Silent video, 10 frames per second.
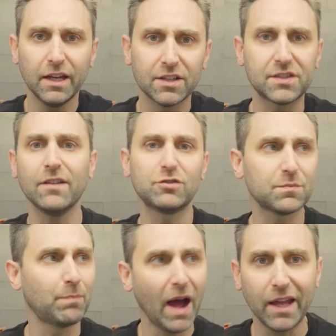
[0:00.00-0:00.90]
Instead of
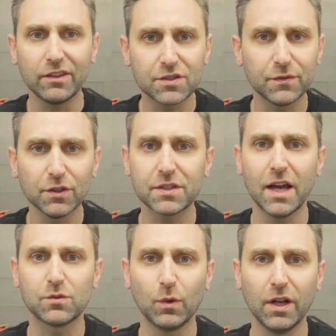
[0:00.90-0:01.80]
just buying these
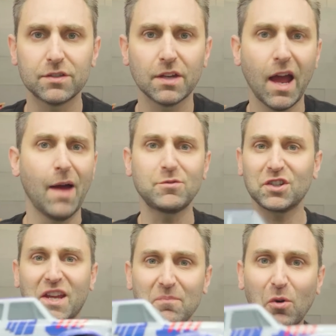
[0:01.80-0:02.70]
full-size ones, I'm
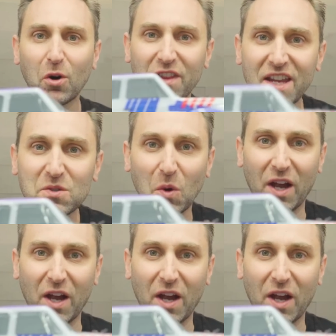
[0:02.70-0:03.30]
just gonna get more of these